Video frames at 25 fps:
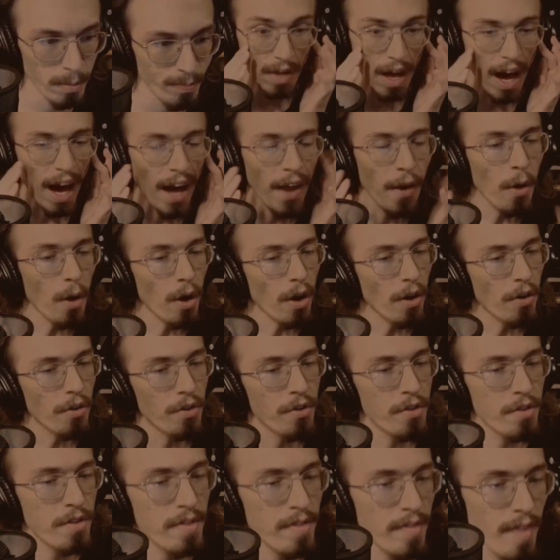I don't
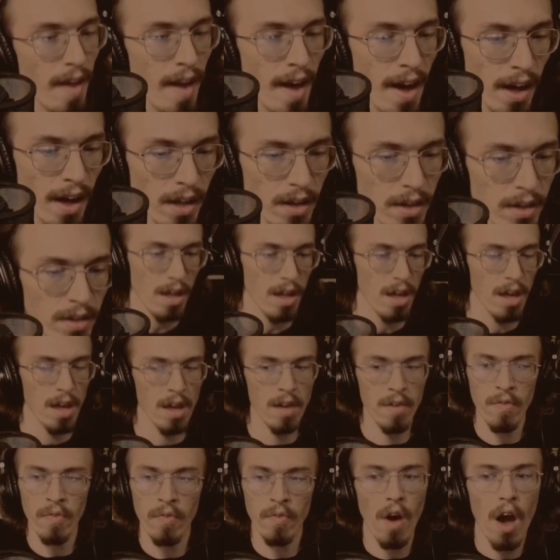understand
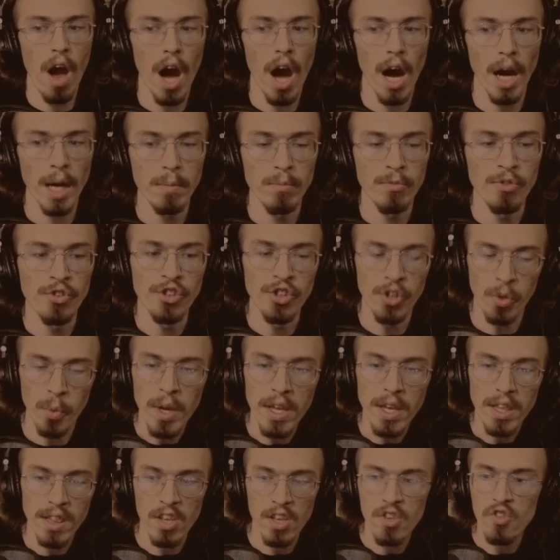if I'm
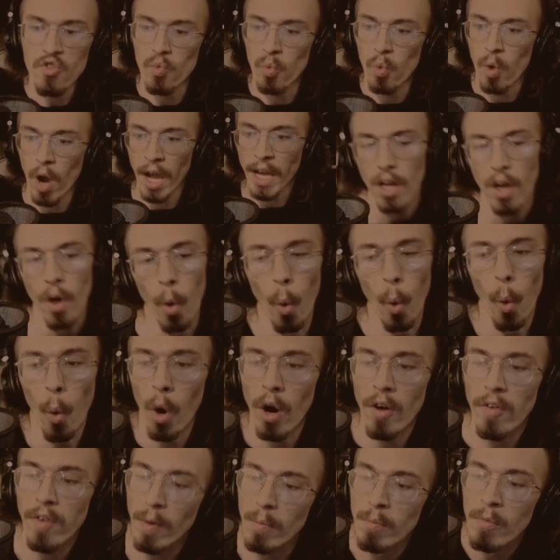doing this right or
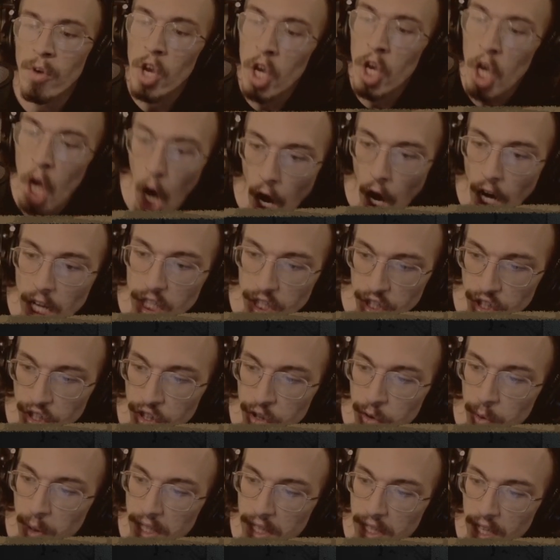if I'm not
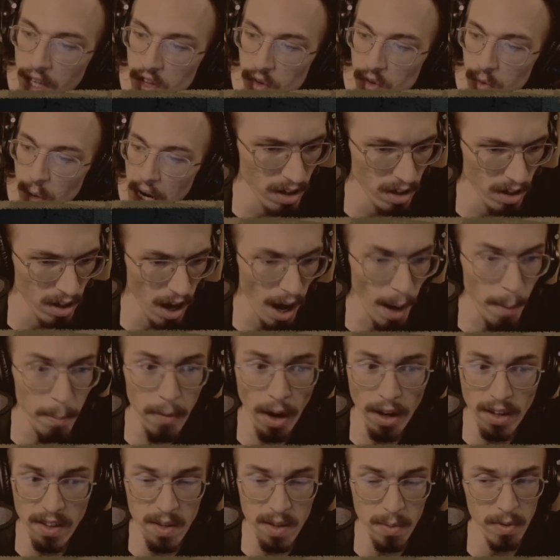doing this right. I'm
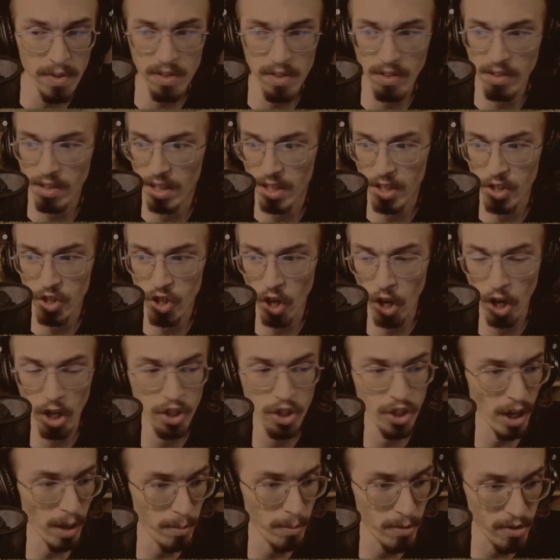not supposed to let it
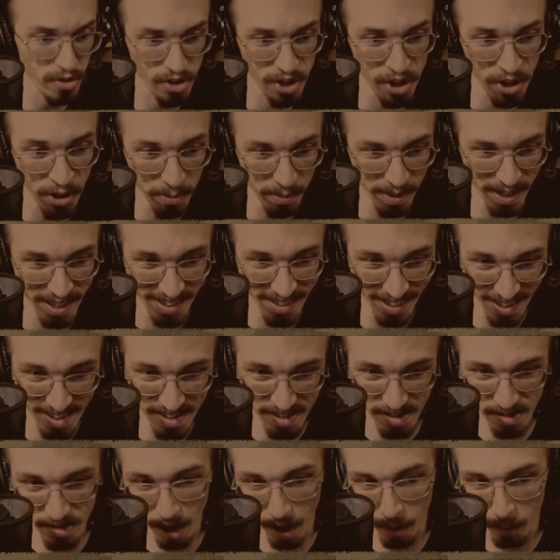charge. I'm assuming that's
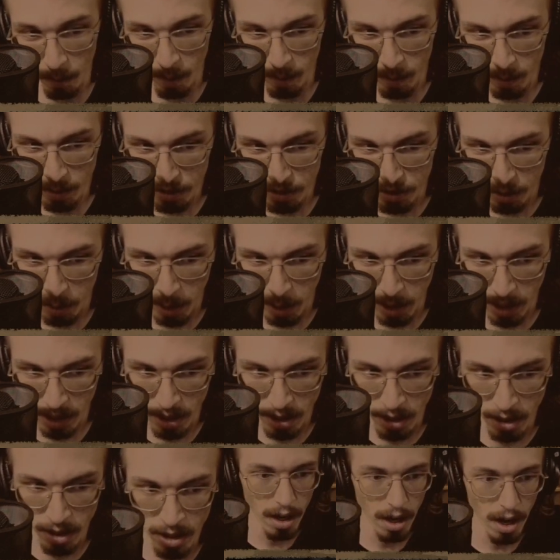not what we're doing
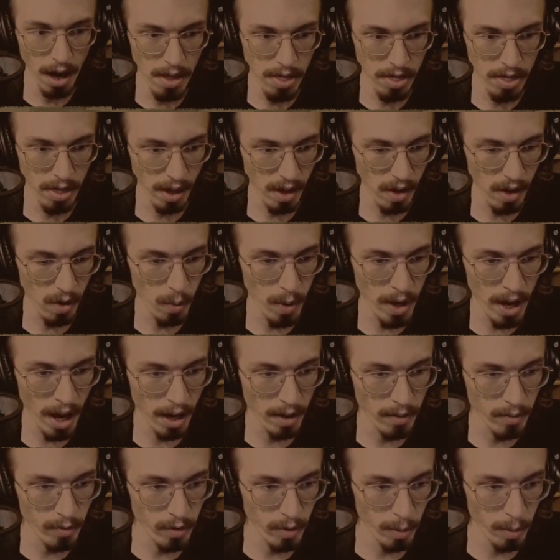here. I think we
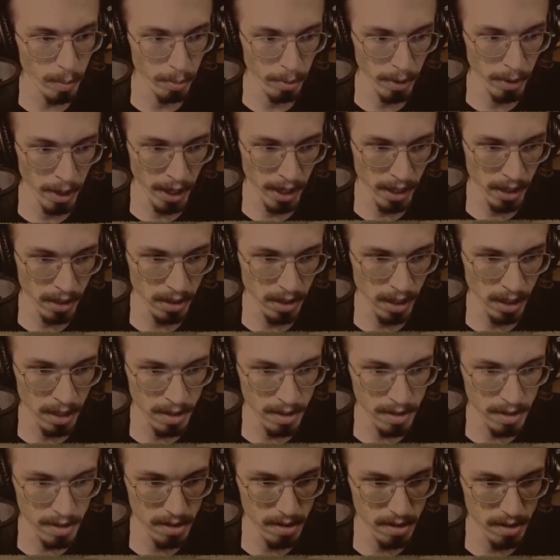have to bring
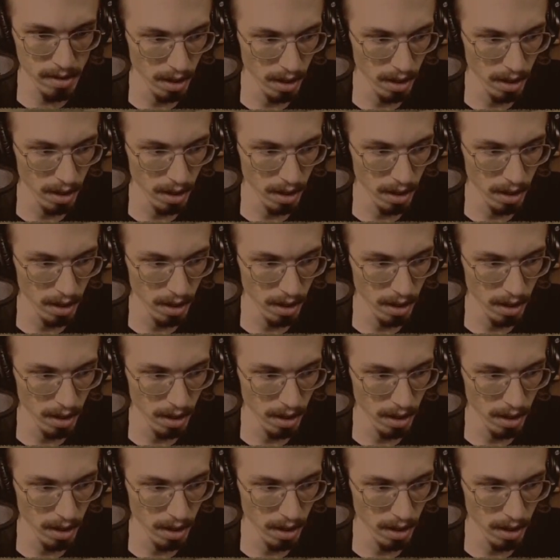this